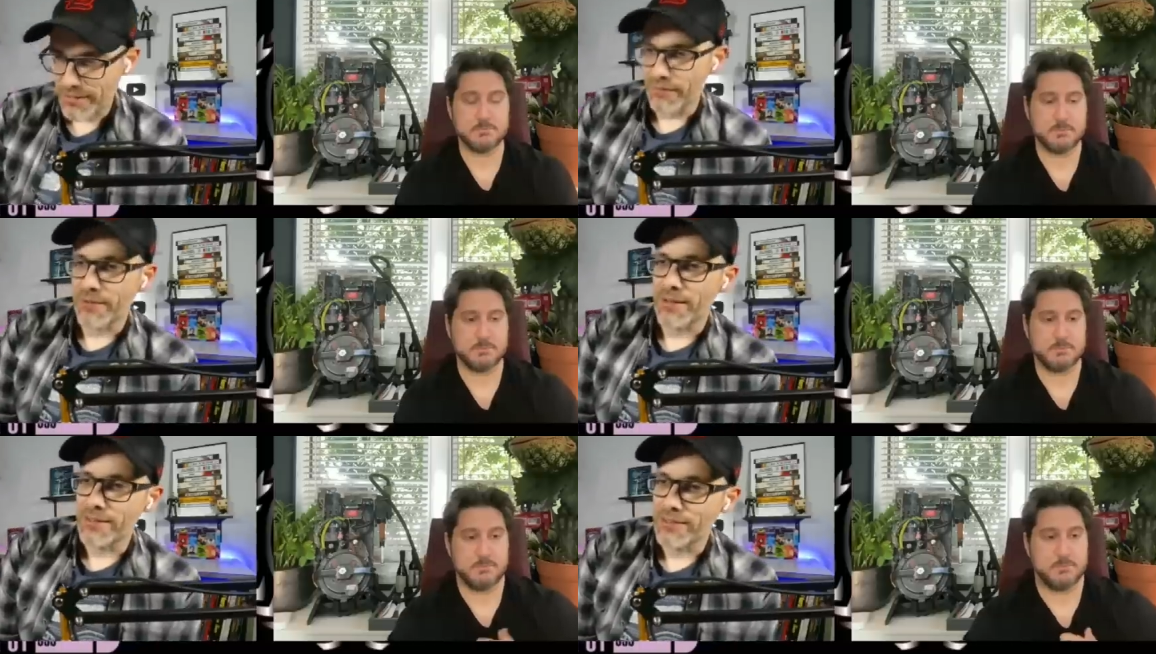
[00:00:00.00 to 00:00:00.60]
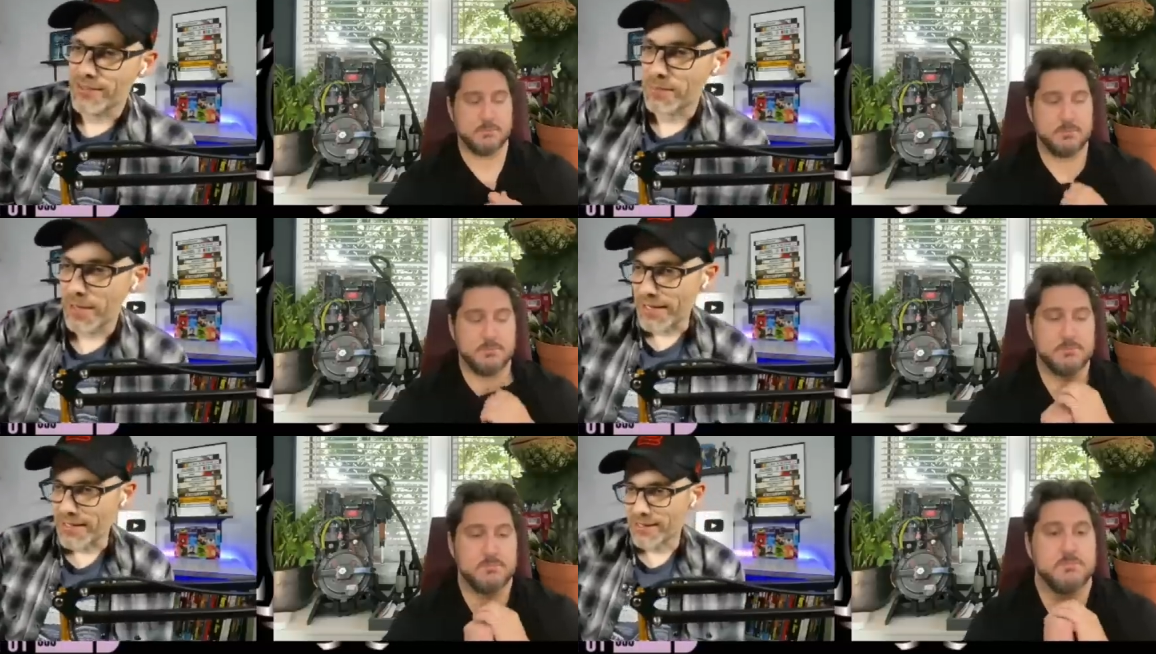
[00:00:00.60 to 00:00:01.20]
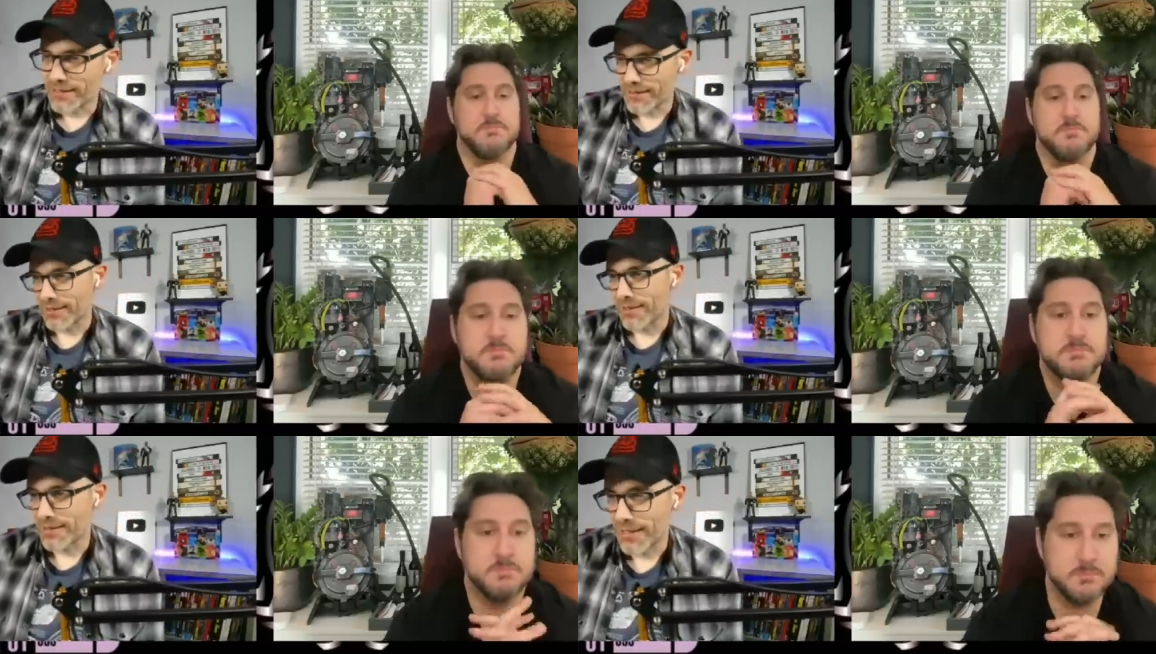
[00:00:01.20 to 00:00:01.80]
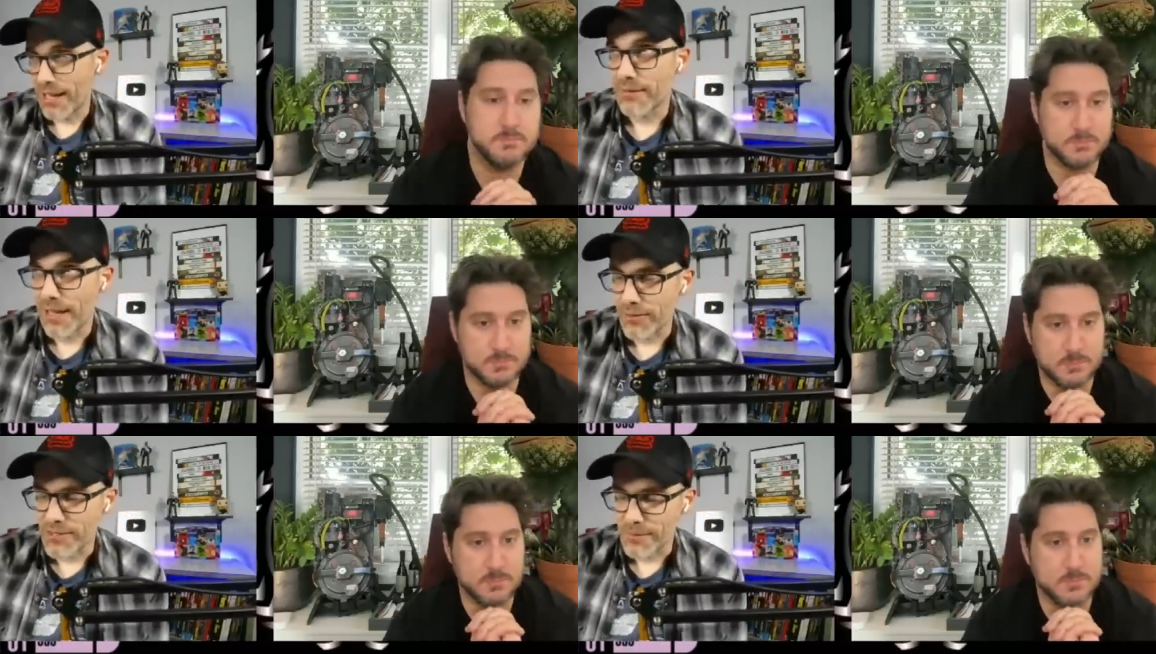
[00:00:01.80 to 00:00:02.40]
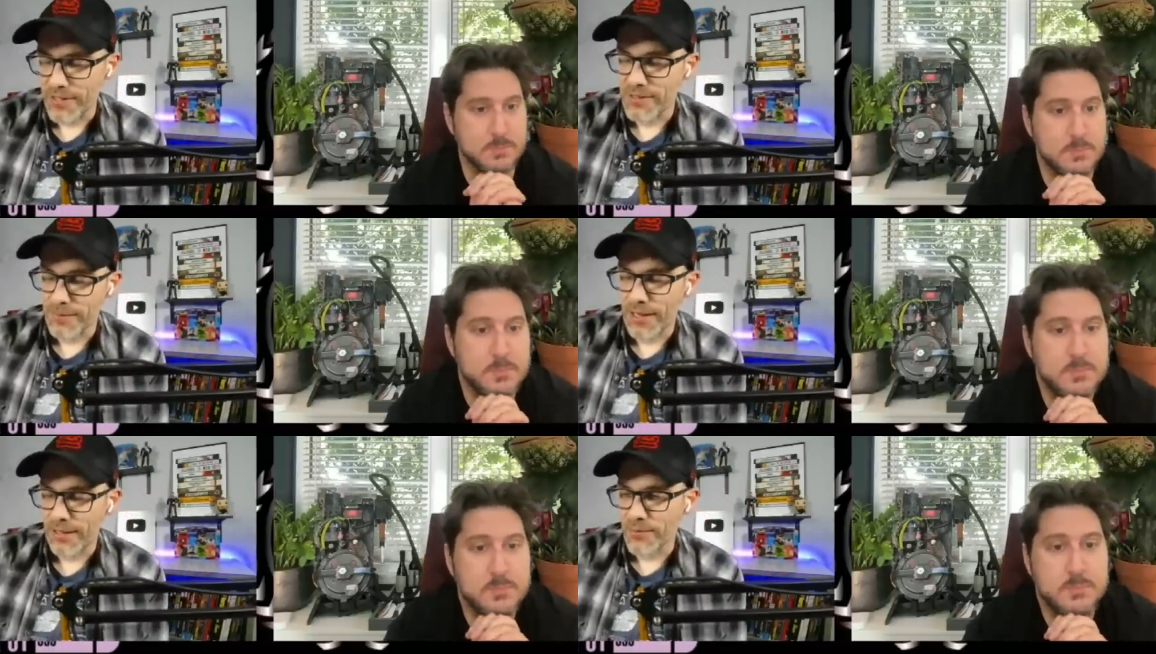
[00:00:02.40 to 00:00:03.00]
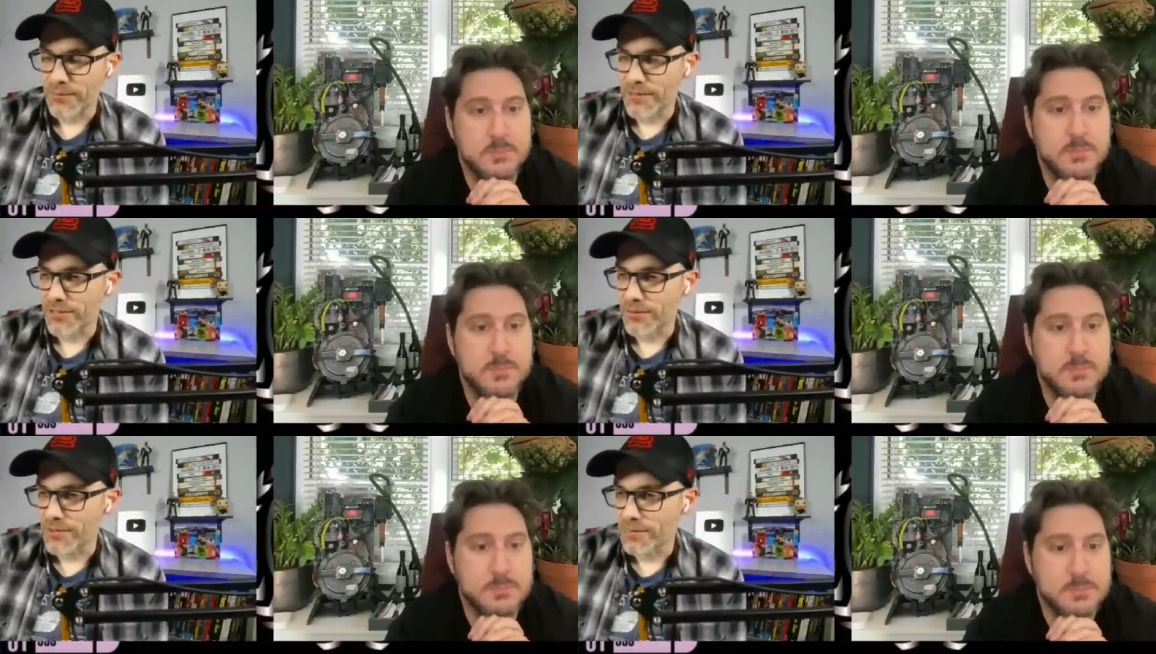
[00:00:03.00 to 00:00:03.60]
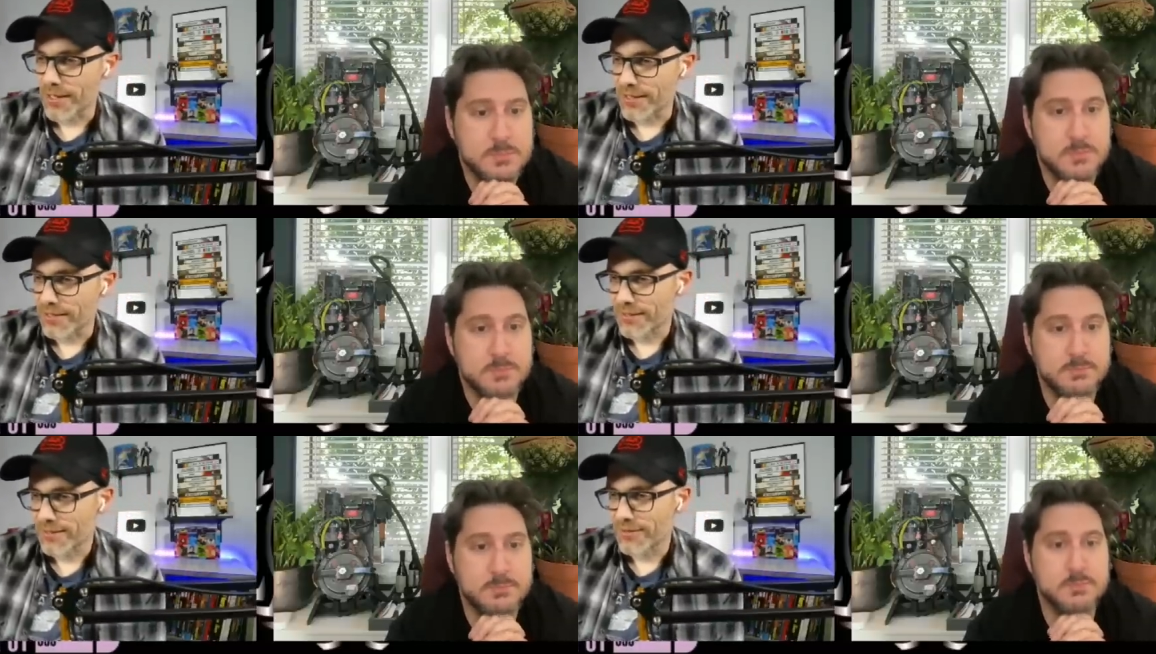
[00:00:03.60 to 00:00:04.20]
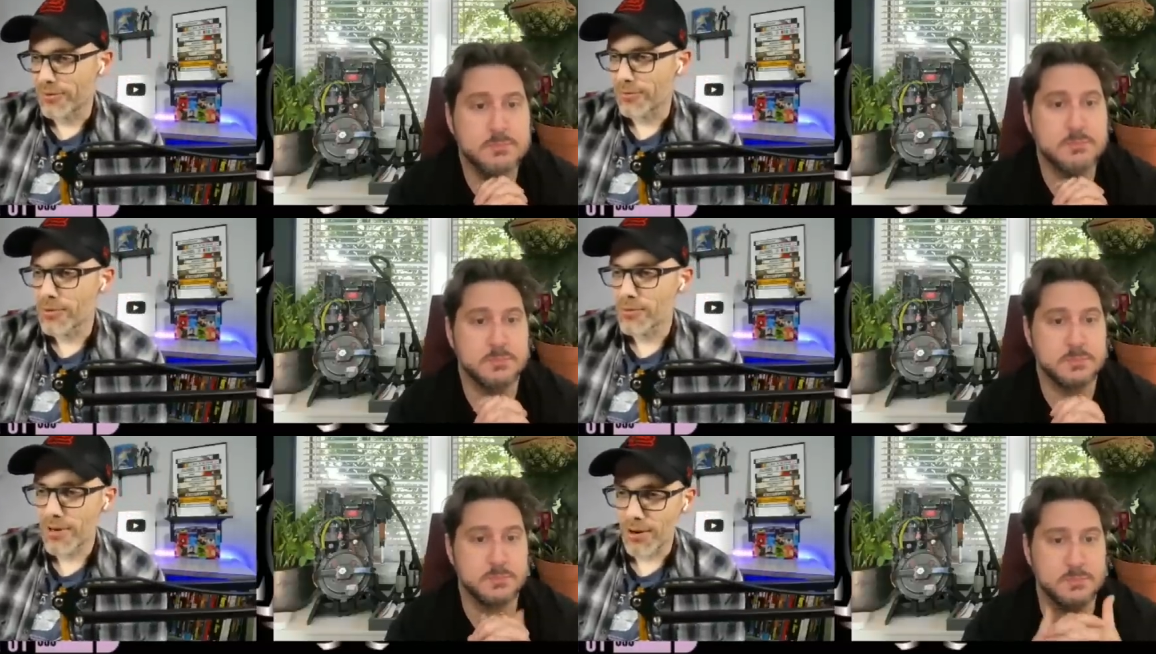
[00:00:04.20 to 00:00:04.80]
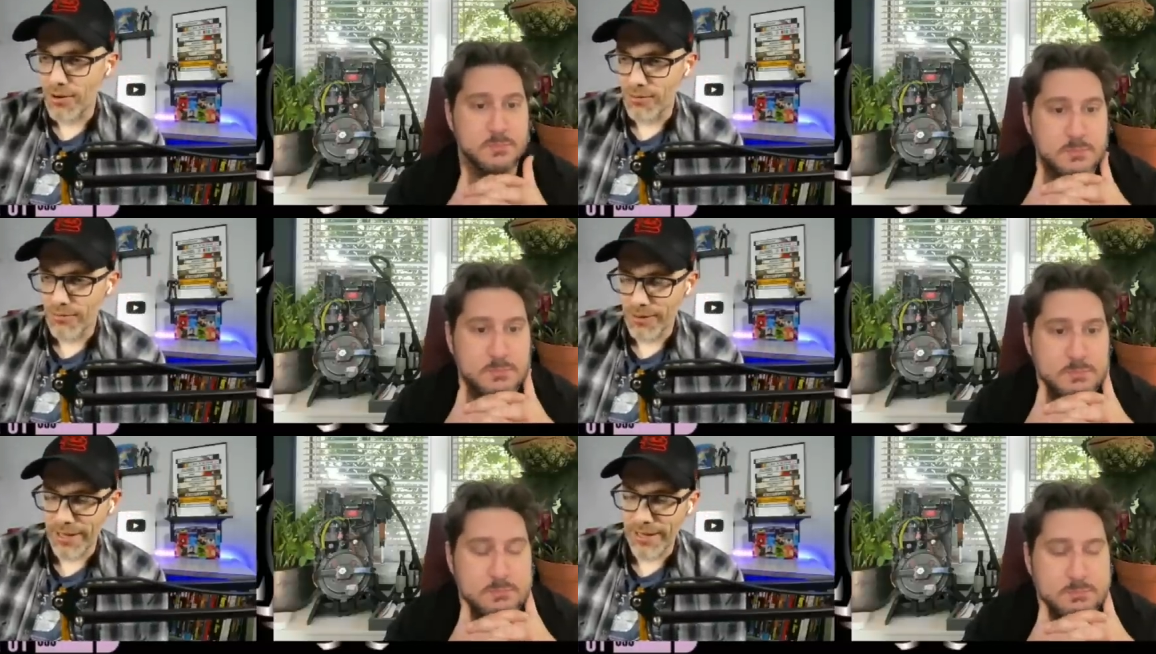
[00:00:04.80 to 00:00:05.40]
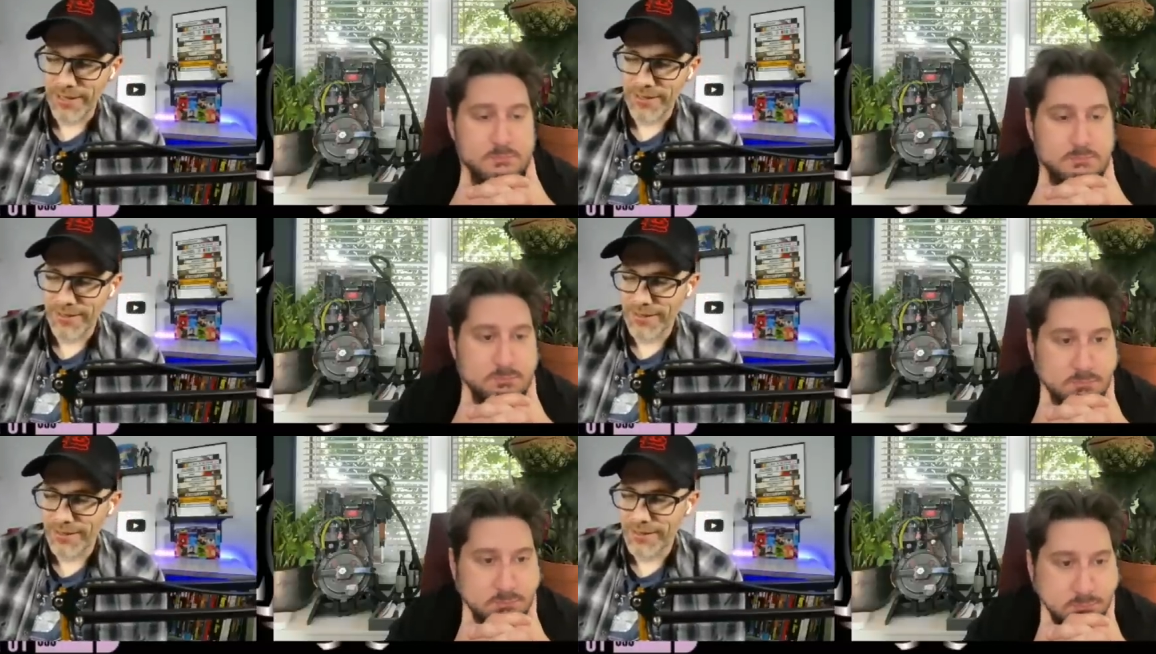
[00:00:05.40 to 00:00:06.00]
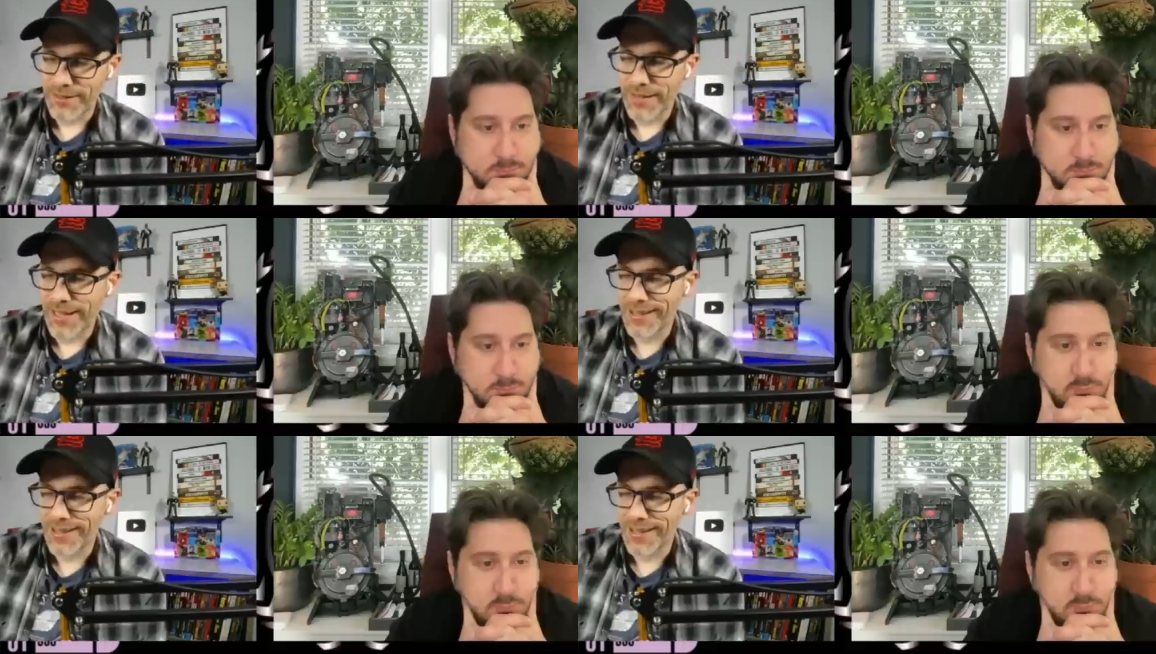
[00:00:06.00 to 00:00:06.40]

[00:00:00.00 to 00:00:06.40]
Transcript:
Speaker 1: of it and space. It's uh, not outer space, but actual physical space. Do you know, like, did they